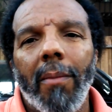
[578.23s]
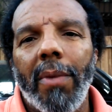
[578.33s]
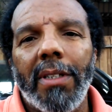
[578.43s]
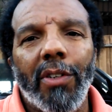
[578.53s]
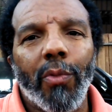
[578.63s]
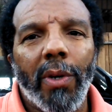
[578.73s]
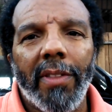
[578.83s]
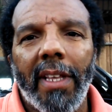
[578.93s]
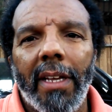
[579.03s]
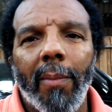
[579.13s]
But there's one
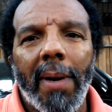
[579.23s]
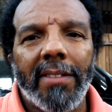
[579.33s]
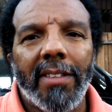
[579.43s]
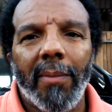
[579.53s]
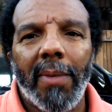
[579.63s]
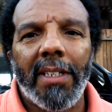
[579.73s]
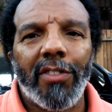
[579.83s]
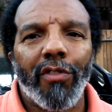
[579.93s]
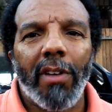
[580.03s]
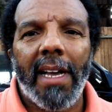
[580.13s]
thing about somebody
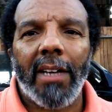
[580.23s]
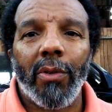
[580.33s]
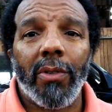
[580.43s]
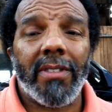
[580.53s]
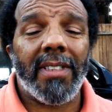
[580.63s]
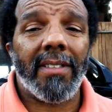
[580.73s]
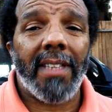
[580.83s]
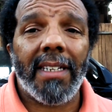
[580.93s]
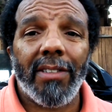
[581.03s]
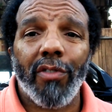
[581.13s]
strung out on
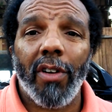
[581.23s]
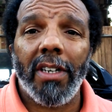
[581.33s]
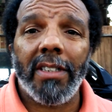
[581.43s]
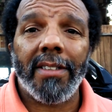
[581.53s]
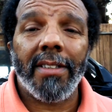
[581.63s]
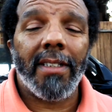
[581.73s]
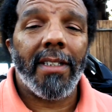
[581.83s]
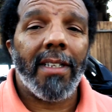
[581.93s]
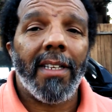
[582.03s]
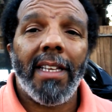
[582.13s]
synthetic drugs.
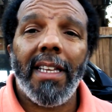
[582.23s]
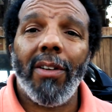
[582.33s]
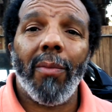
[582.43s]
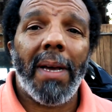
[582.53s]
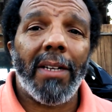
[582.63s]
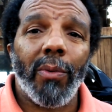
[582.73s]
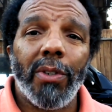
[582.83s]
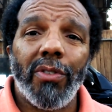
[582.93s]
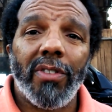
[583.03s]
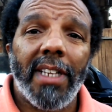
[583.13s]
It don't matter
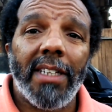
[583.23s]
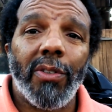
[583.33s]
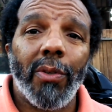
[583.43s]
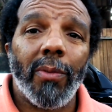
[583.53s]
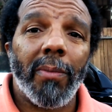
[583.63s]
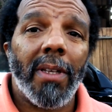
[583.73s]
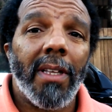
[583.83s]
what you say to them.